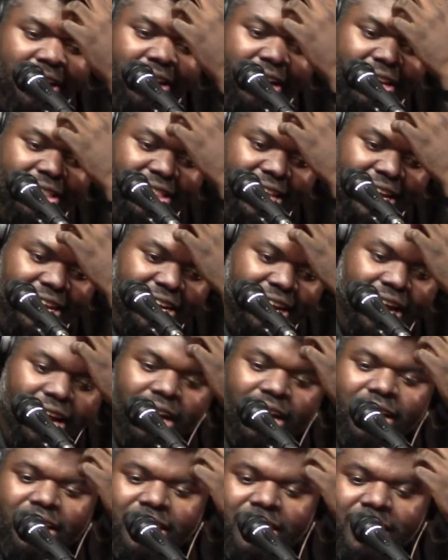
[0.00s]
out that
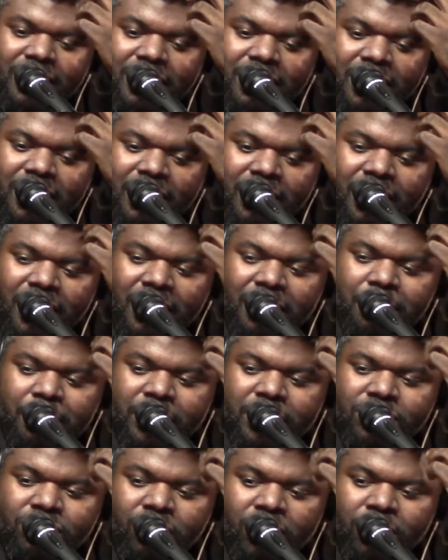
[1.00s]
uh, the
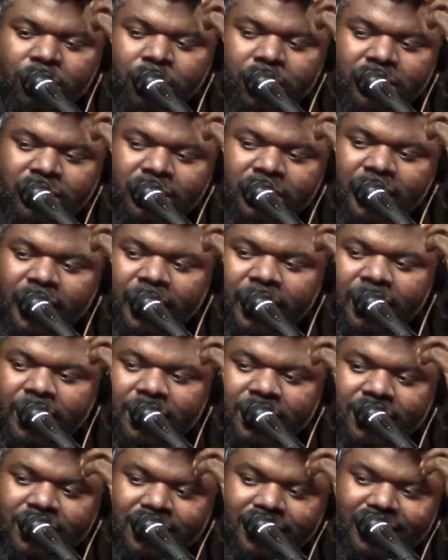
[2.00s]
administrator, Doctor
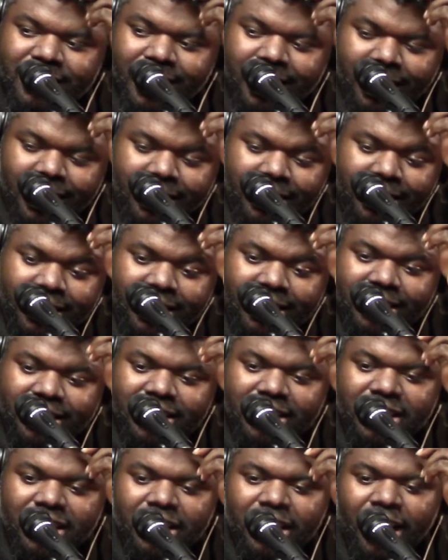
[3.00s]
Harvard, dead.
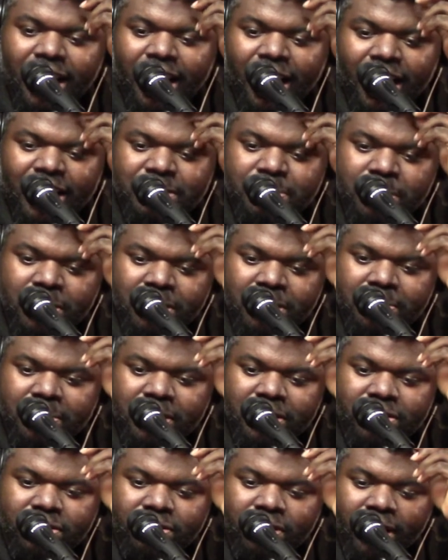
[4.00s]
yeah, the uh, hospital
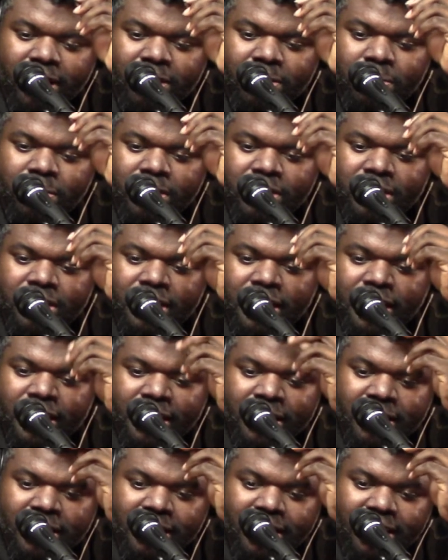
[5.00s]
administrator wasn't
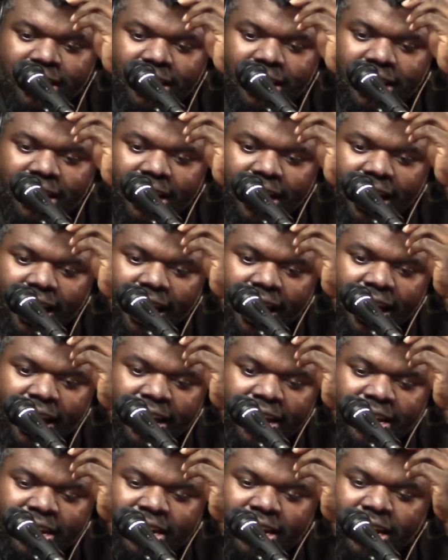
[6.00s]
dead,
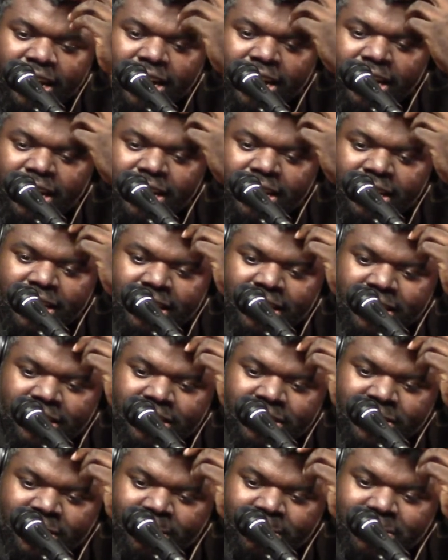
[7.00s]
and uh,
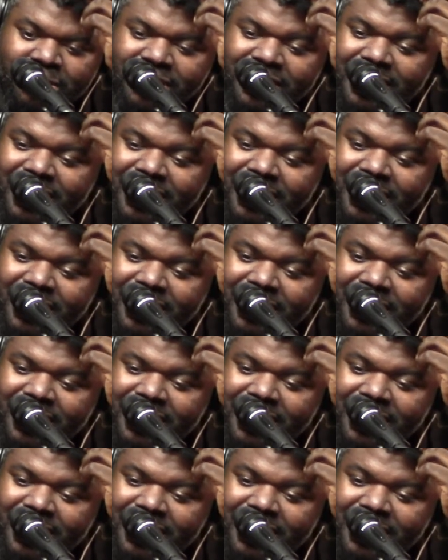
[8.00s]
so she,